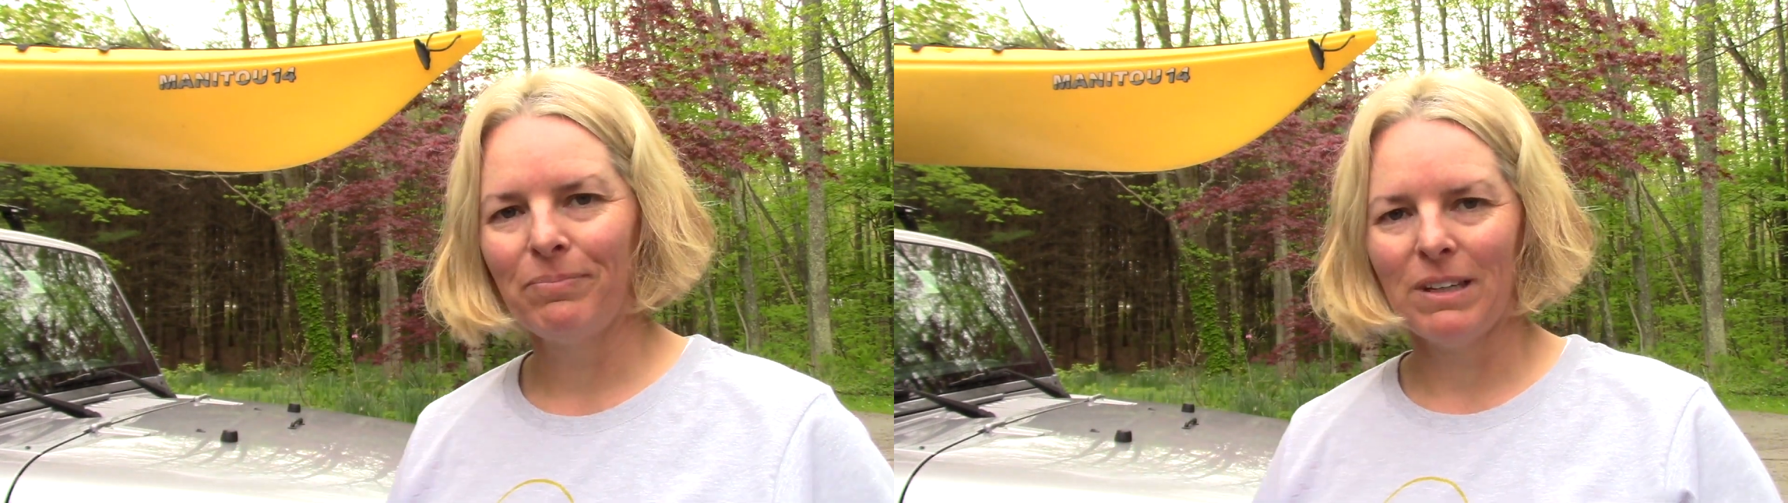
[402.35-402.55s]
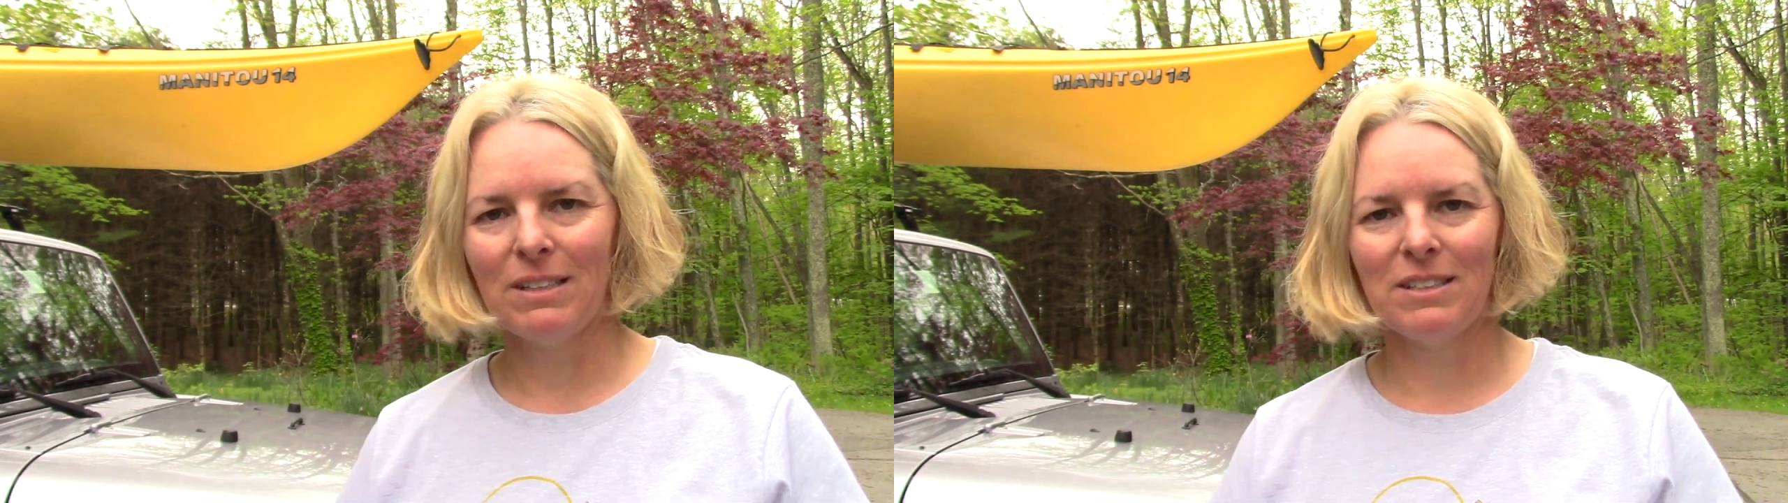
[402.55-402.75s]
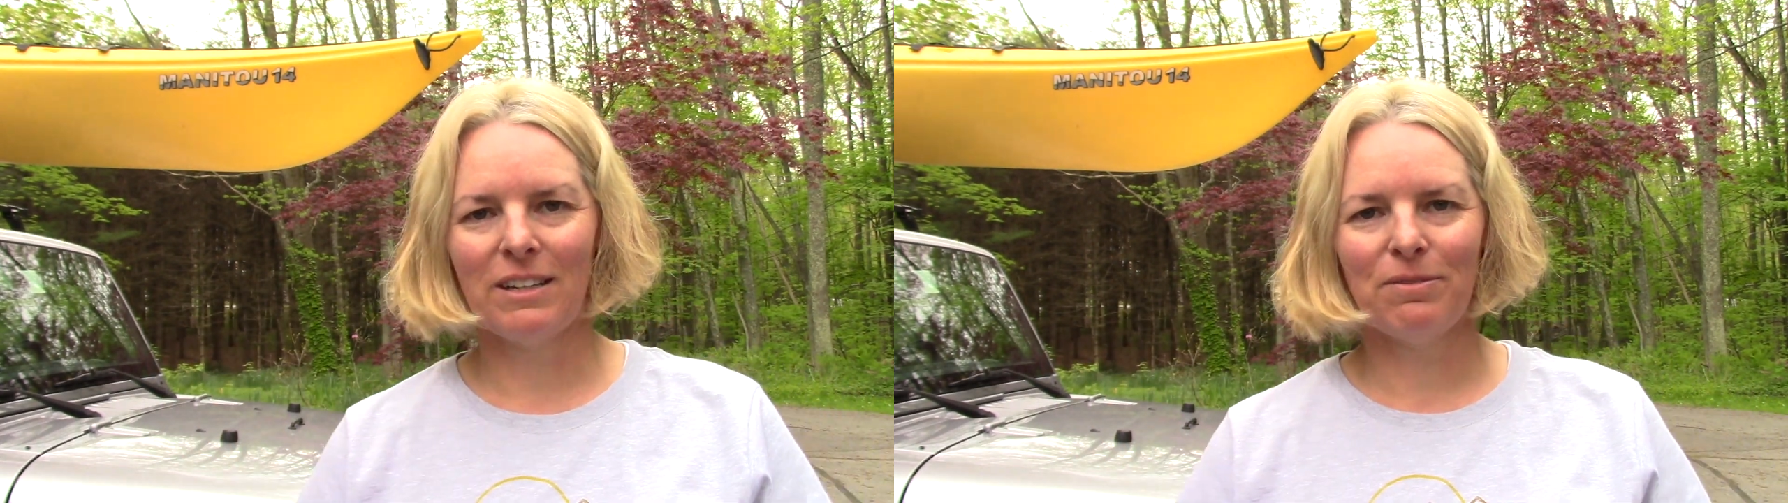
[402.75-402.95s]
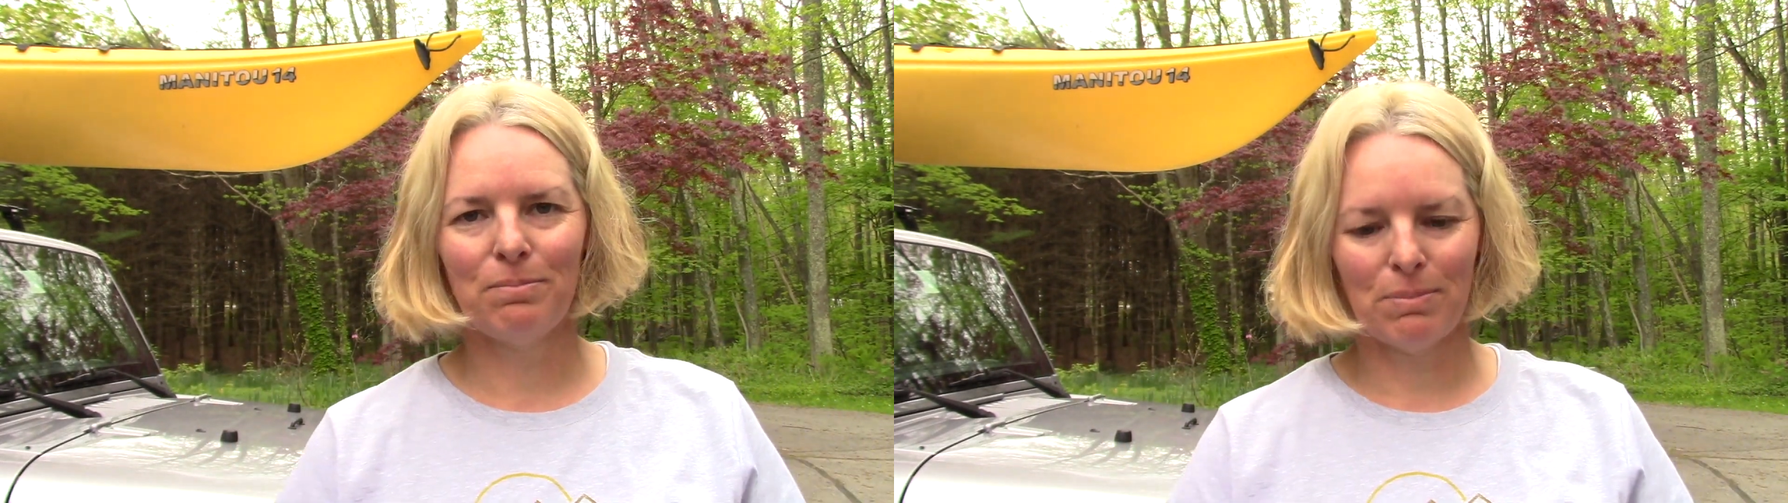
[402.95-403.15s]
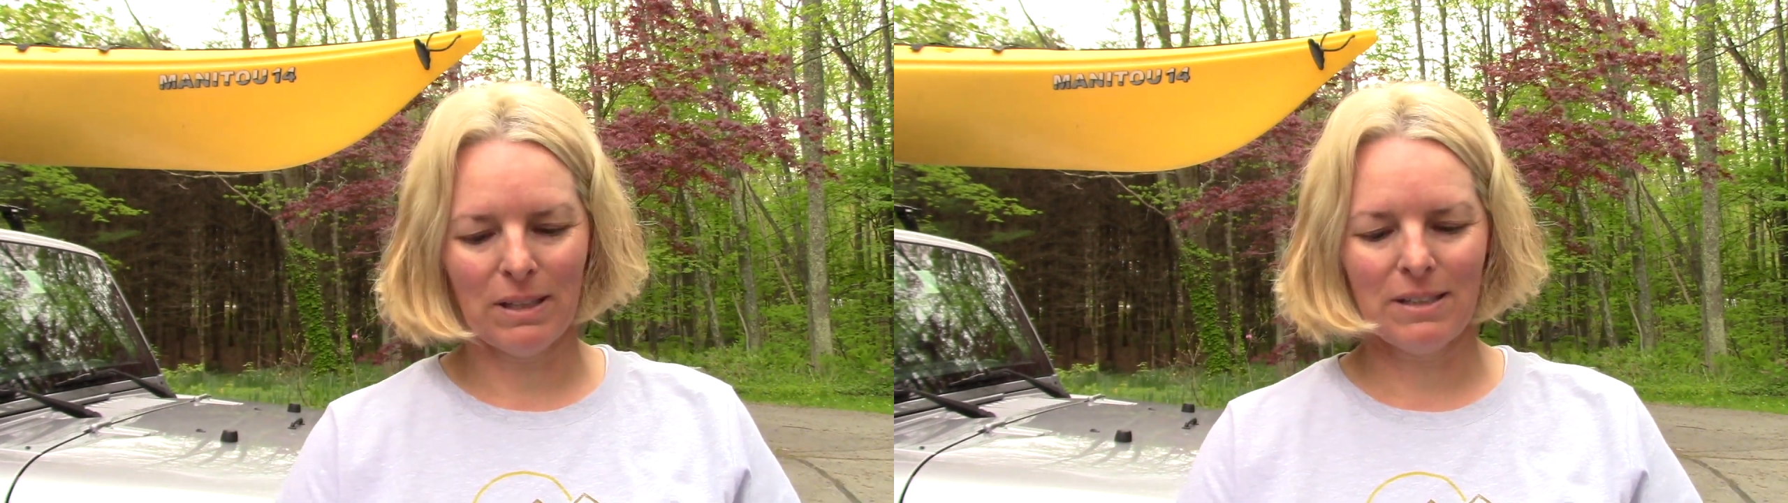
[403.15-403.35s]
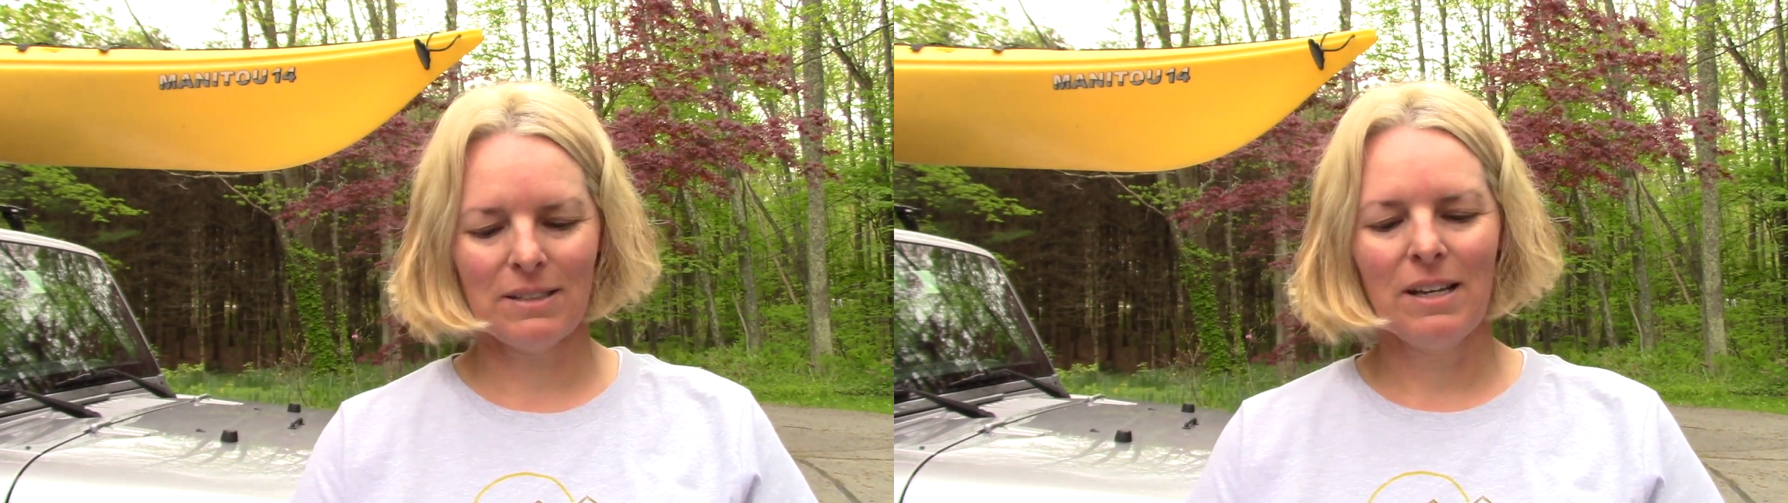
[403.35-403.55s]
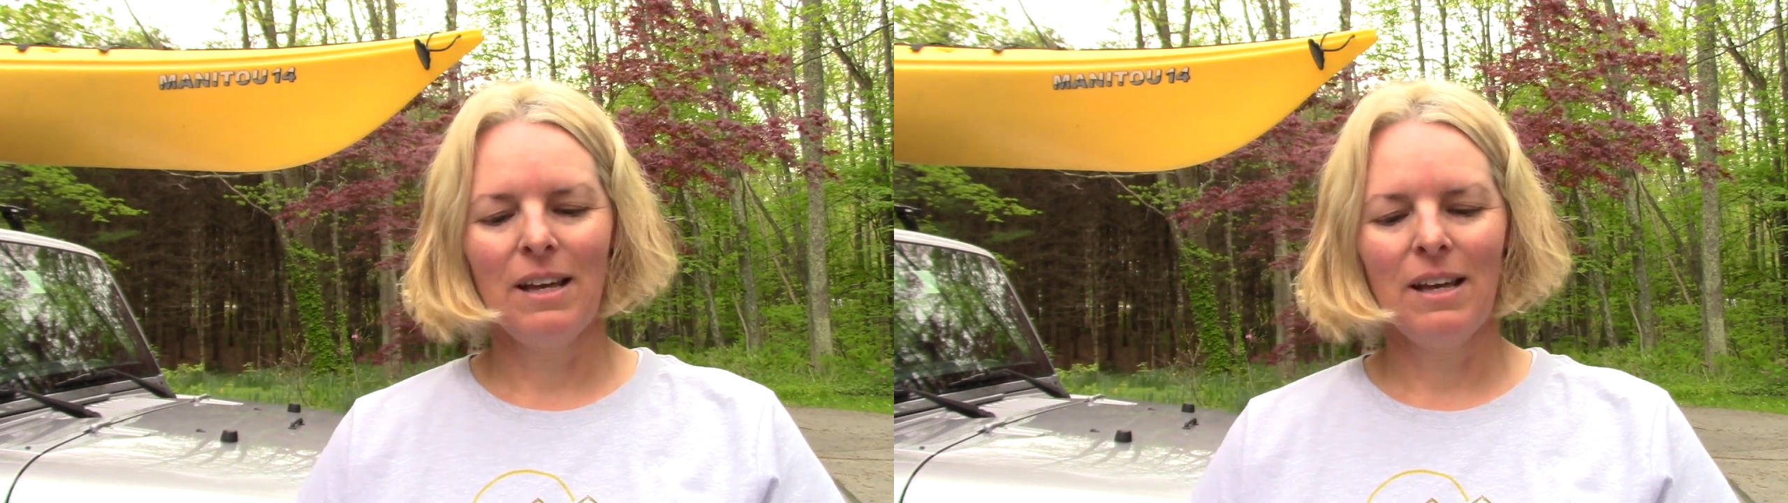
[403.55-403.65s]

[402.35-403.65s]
in a safe place.